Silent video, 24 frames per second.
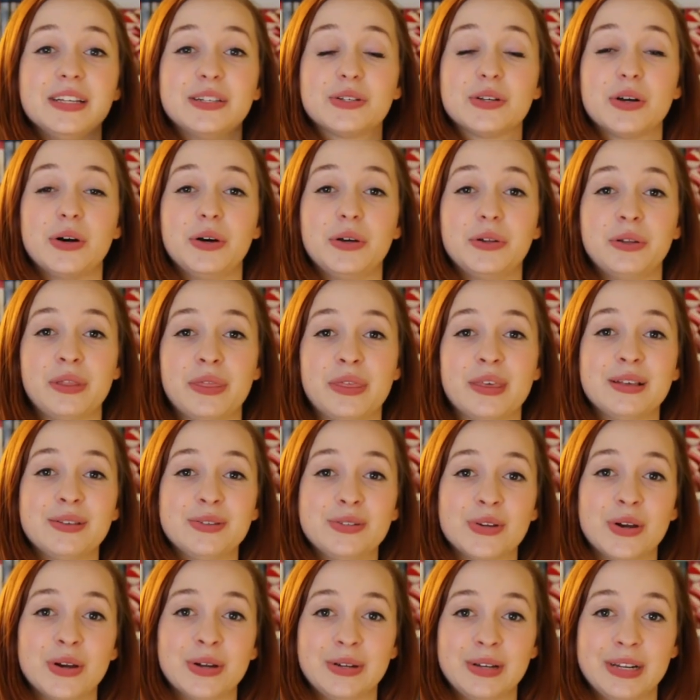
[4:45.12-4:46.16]
is called This
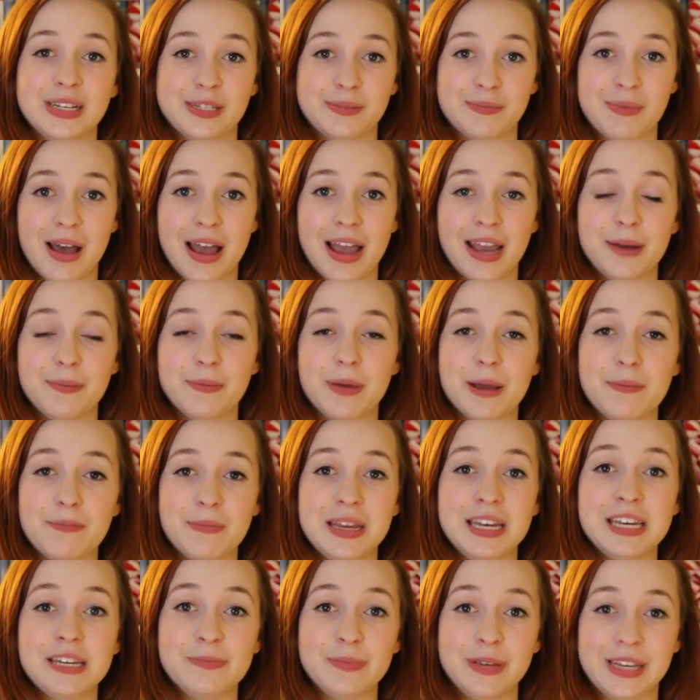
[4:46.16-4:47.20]
Darkness Mine by
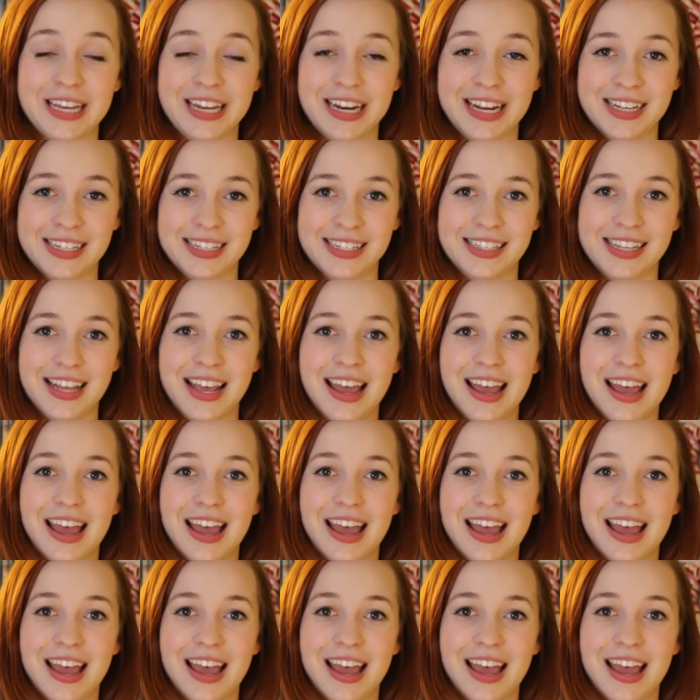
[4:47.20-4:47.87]
Mindy McGinnis.